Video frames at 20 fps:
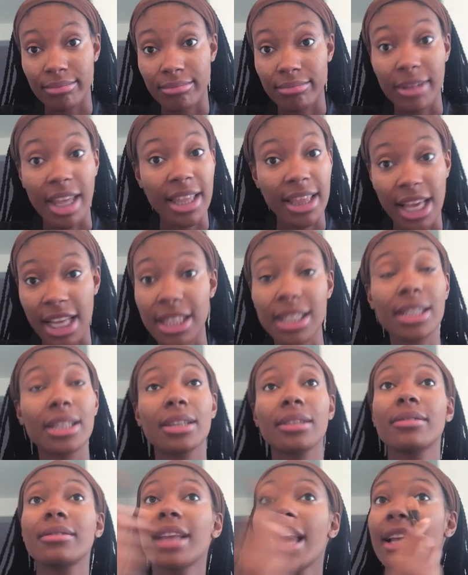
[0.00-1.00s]
Like
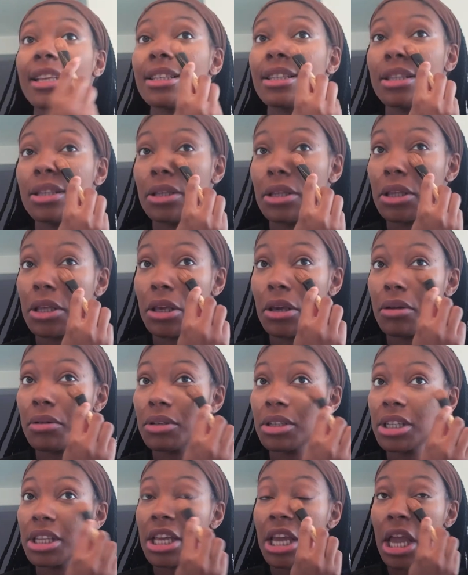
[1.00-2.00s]
that's
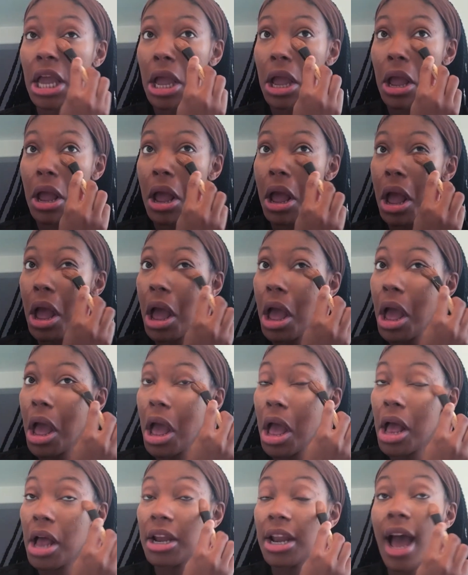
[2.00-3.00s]
usually,
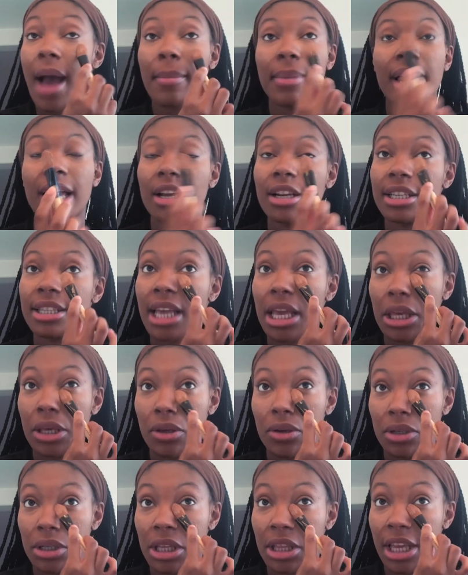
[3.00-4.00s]
I'm not gonna say
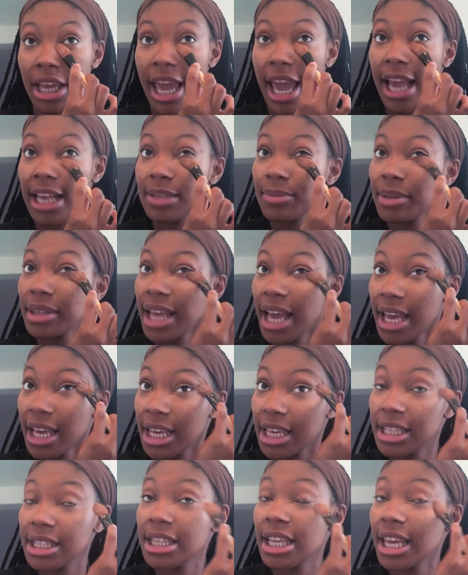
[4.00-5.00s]
usually the case, but that
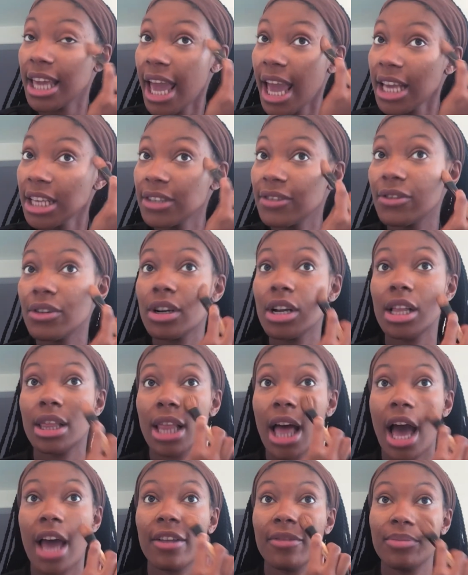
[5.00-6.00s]
is the case for a
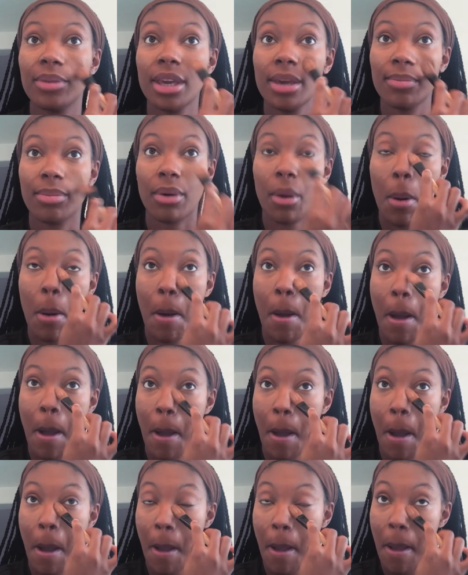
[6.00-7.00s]
lot of people.
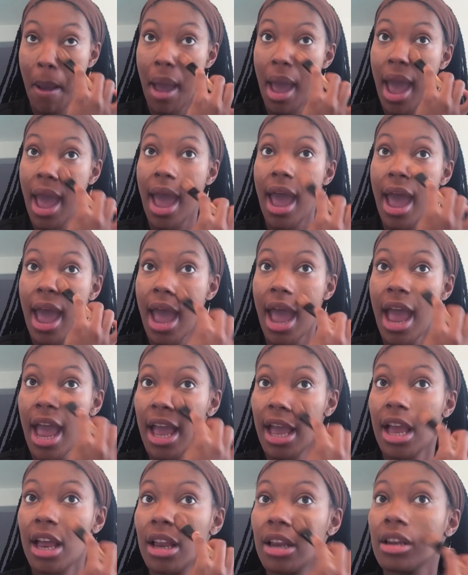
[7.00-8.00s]

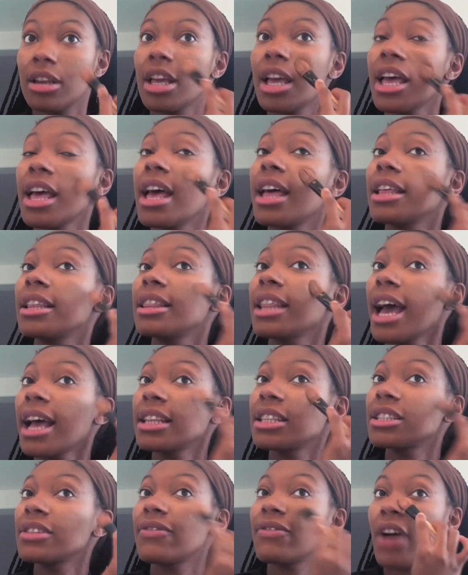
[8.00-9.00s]
And
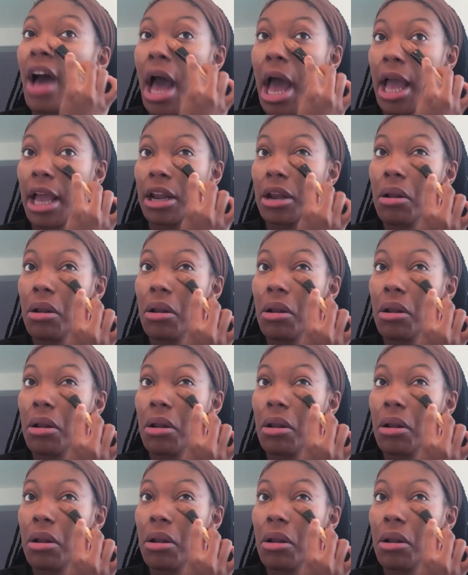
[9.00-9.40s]
that's fine.